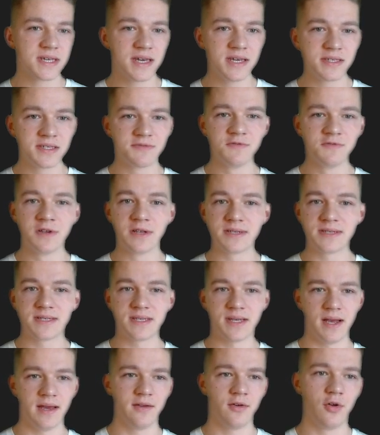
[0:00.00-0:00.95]
case we'll
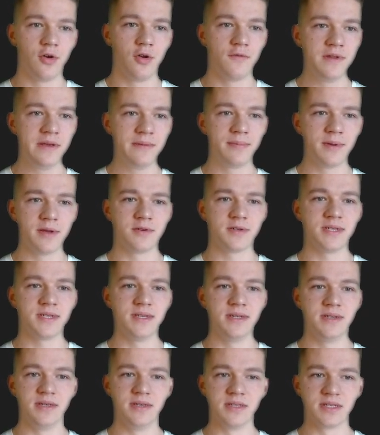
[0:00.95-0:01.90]
assign all of the players
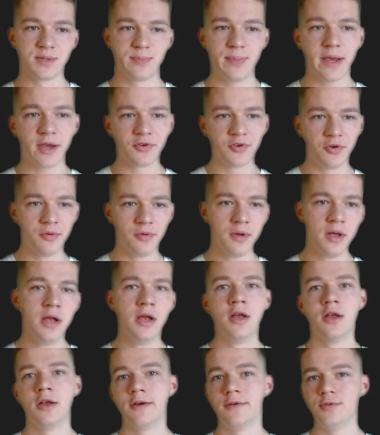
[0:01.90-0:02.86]
in the inspector,
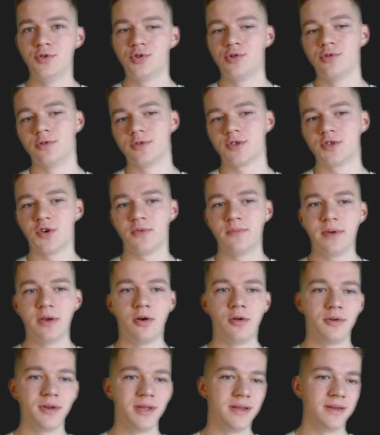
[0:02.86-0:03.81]
we should also be
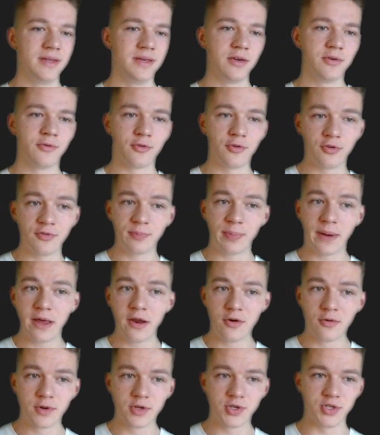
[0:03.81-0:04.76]
holding the current
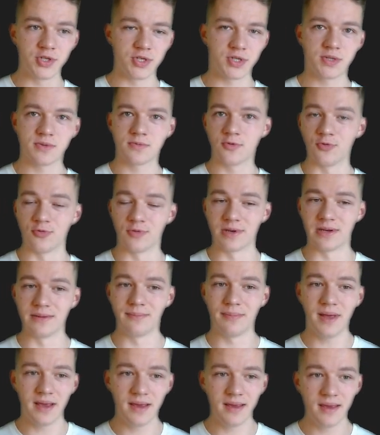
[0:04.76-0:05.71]
player which is currently
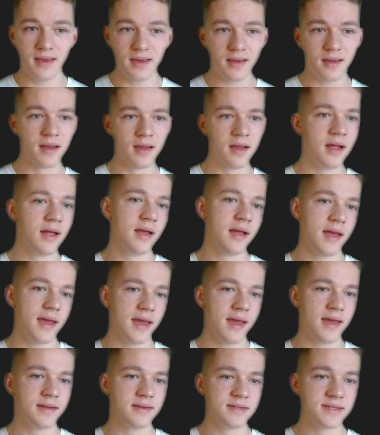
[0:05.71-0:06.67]
playing,
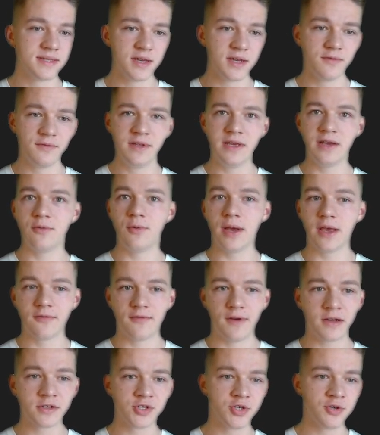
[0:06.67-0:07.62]
and inside the awake
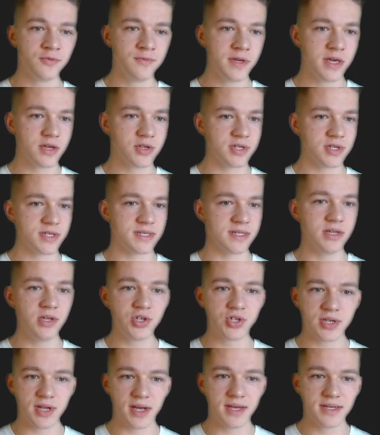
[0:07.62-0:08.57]
function, we can just
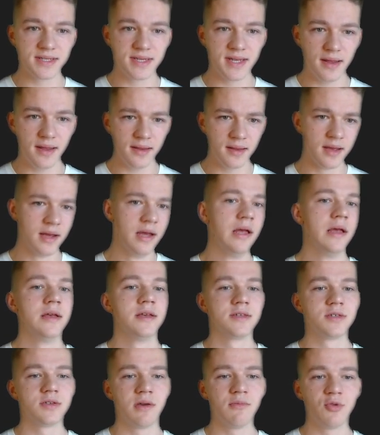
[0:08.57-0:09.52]
initialize that.
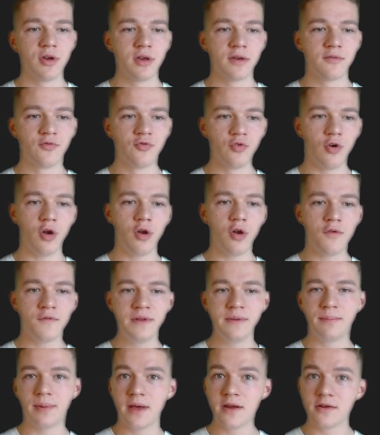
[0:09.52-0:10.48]
So I'm going through all of
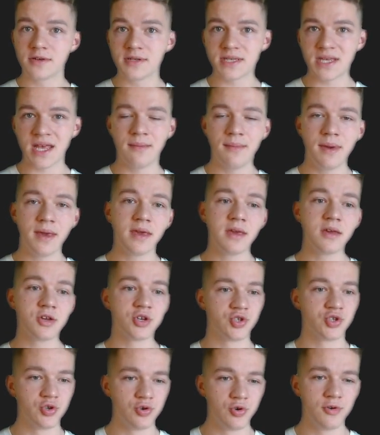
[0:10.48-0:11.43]
the players and making
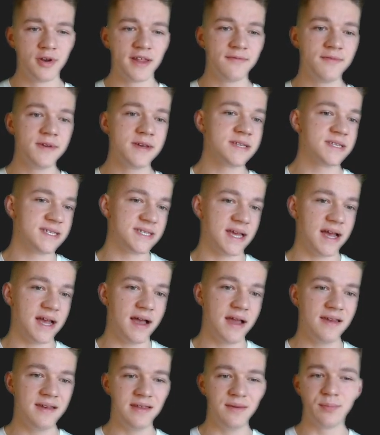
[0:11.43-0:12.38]
sure that we
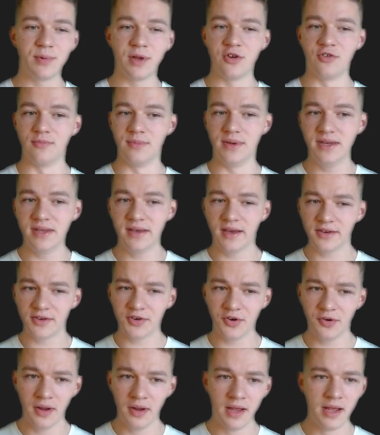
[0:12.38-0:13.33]
assign the player
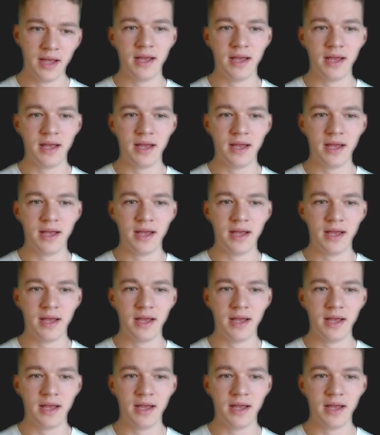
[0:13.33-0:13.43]
mediator.